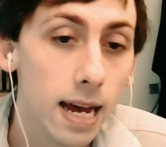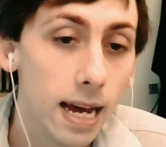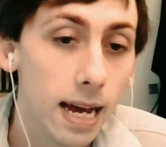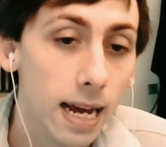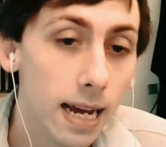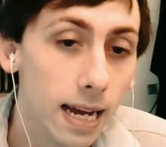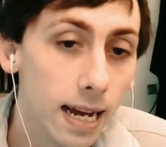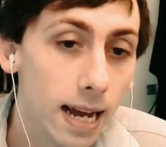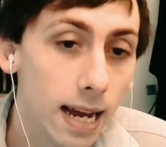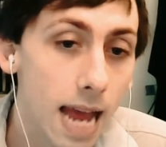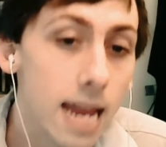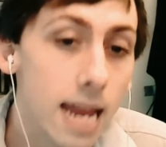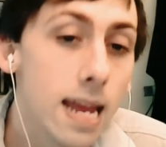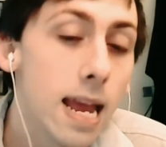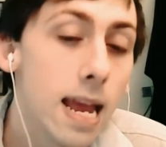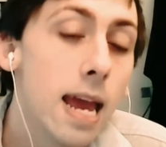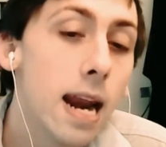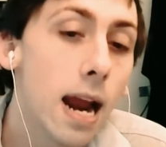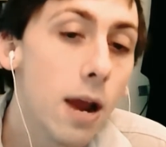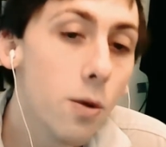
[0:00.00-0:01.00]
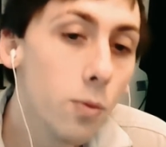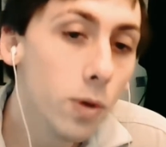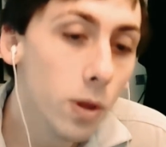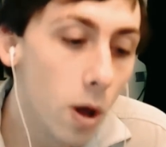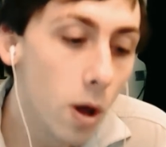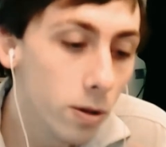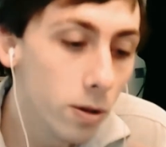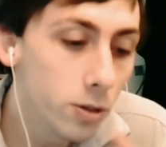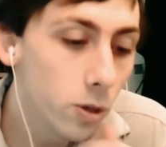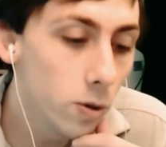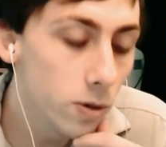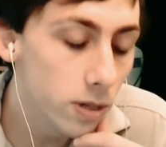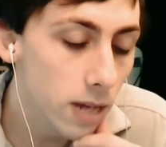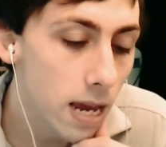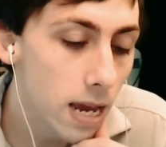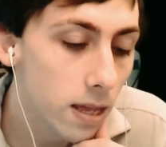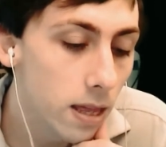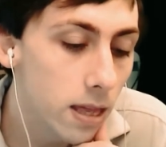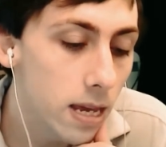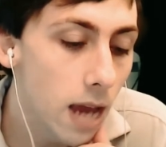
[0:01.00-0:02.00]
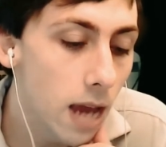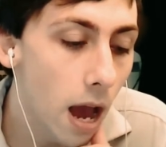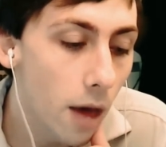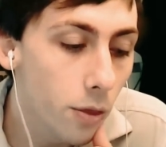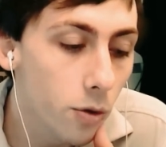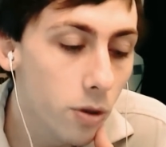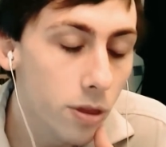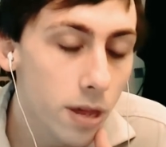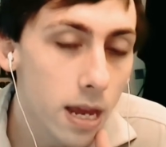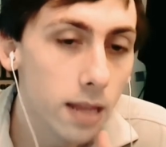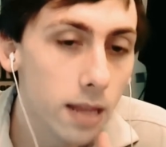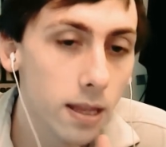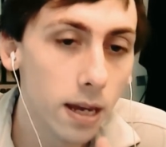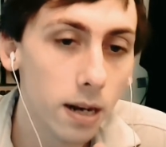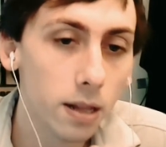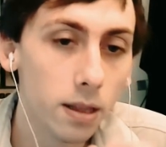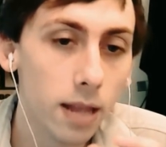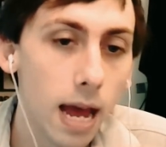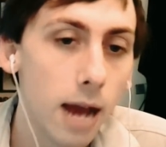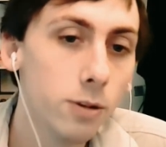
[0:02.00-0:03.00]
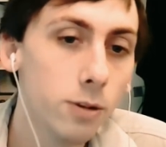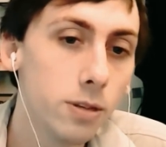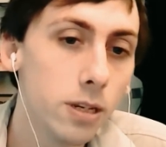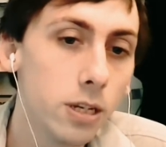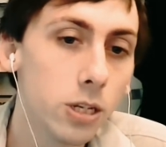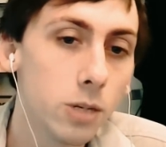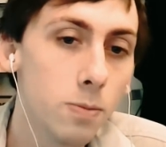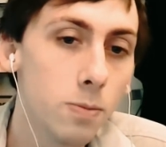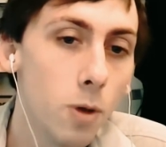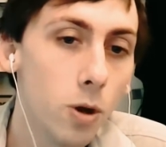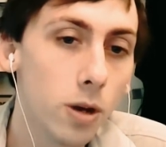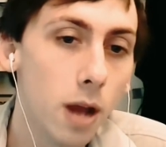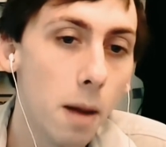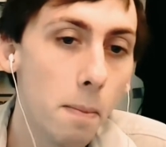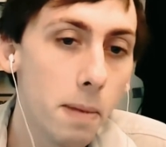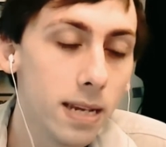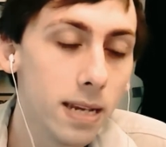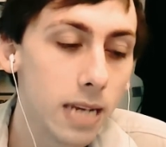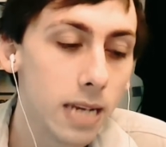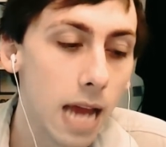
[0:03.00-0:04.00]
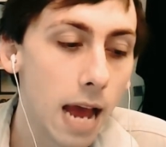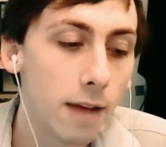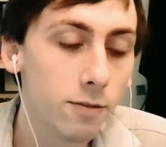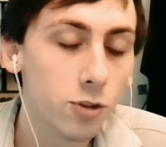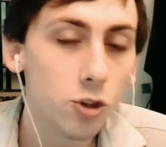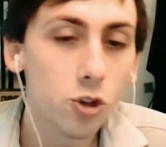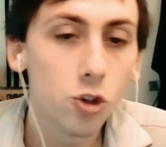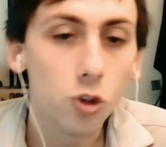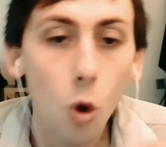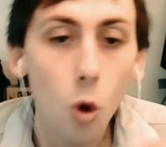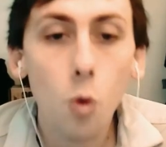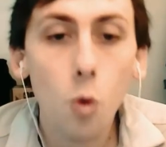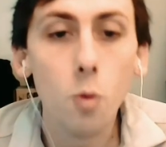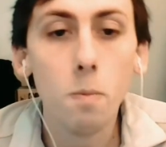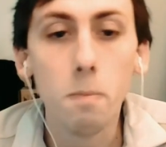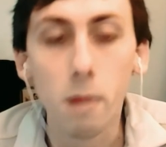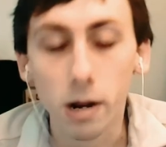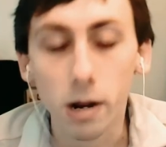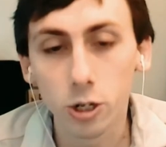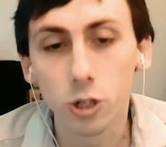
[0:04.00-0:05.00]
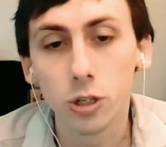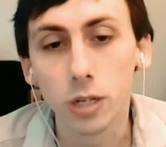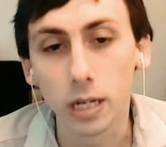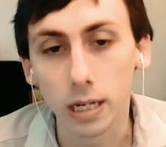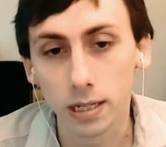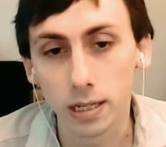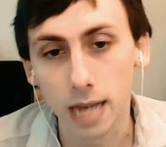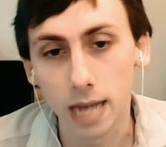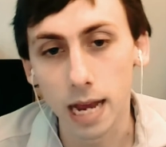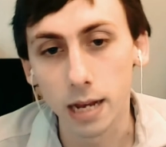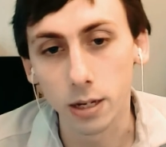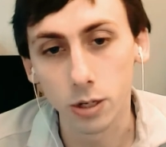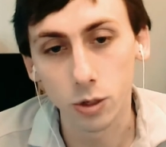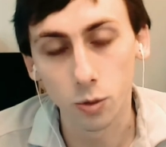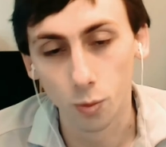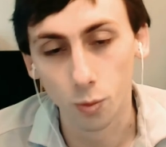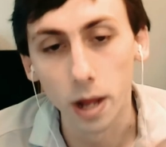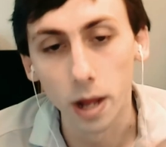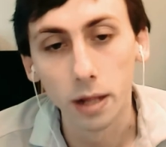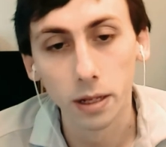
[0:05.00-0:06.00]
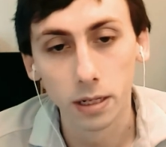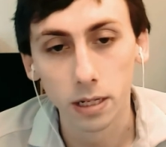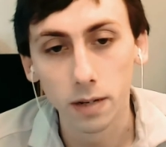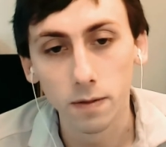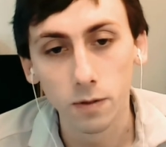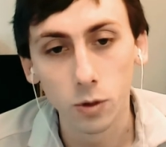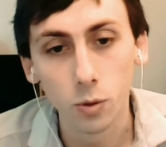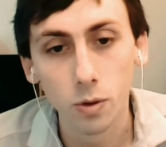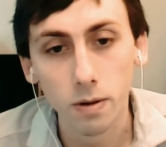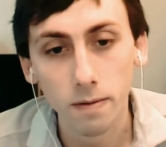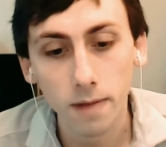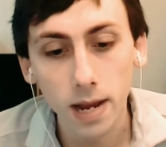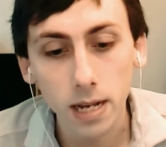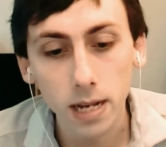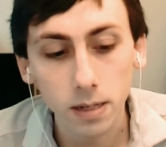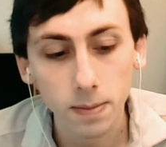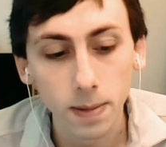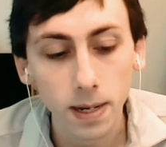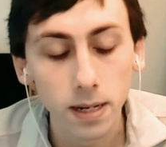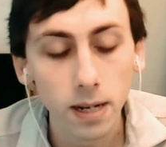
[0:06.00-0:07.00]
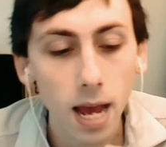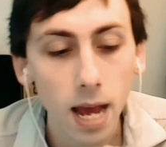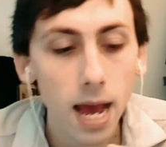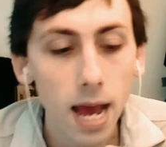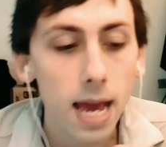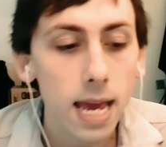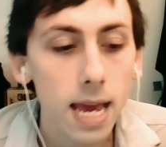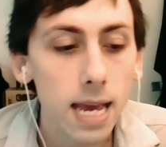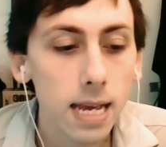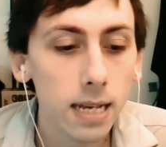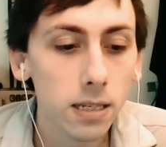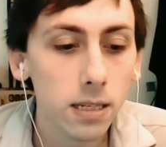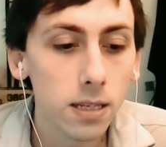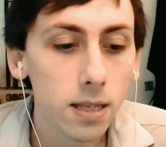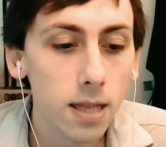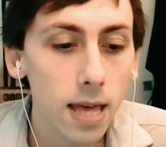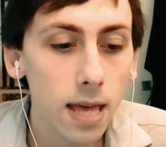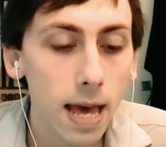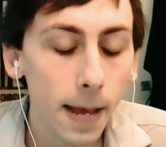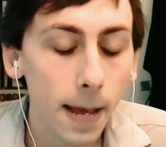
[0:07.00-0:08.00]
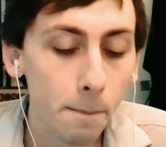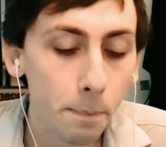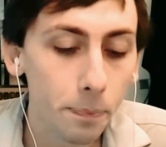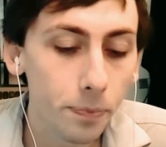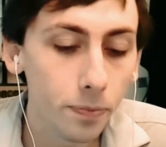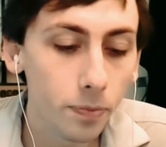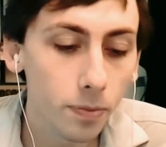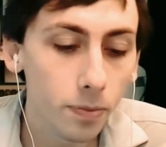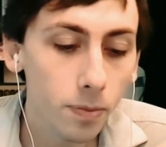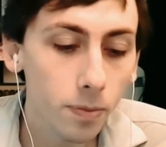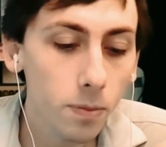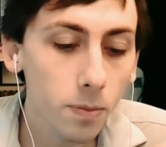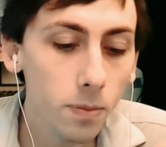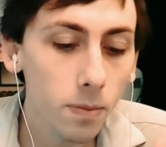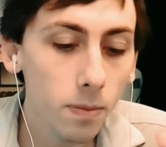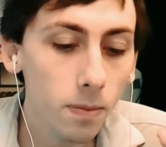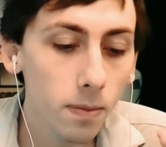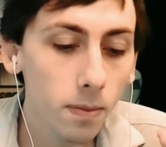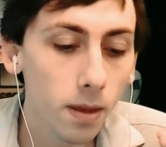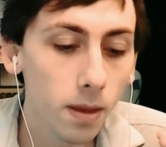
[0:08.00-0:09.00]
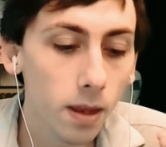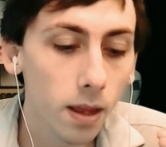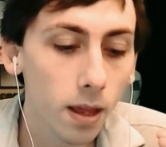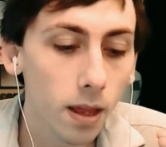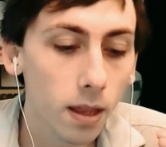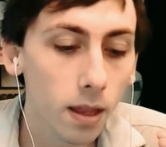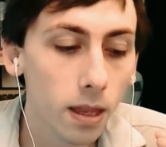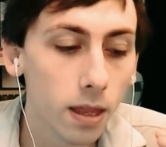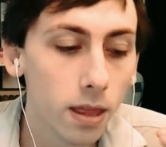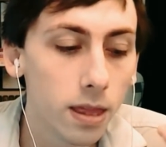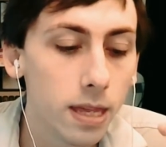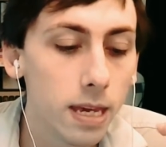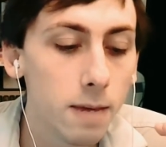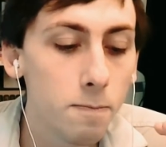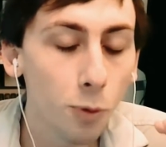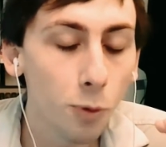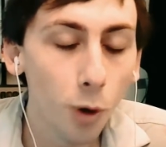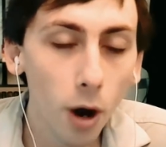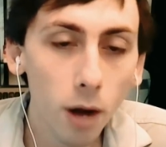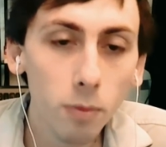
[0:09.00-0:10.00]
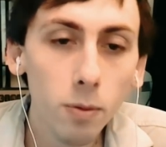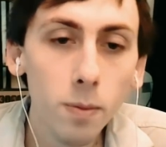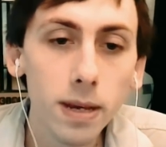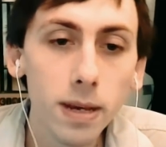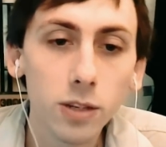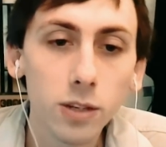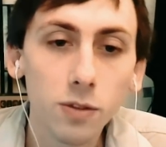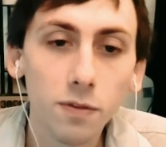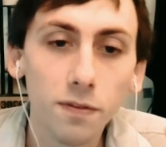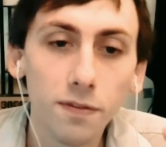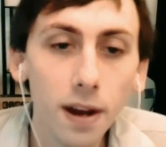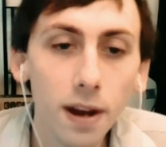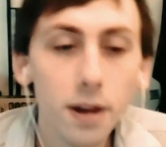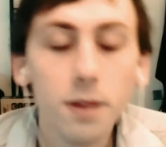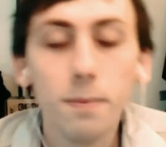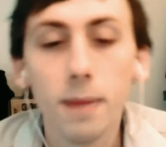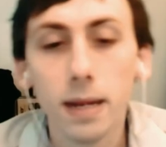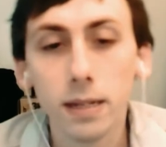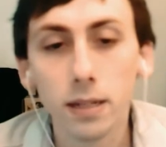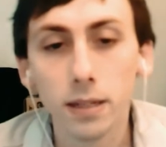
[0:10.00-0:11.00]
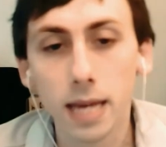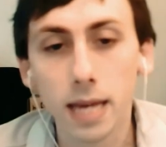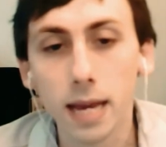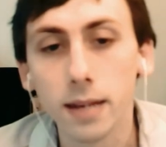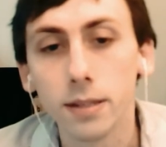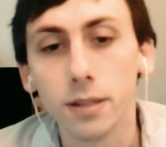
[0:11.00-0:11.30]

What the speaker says: And I will also say that the other thing that allows these small companies to have so much success relative to investment is that the problem is fundamentally a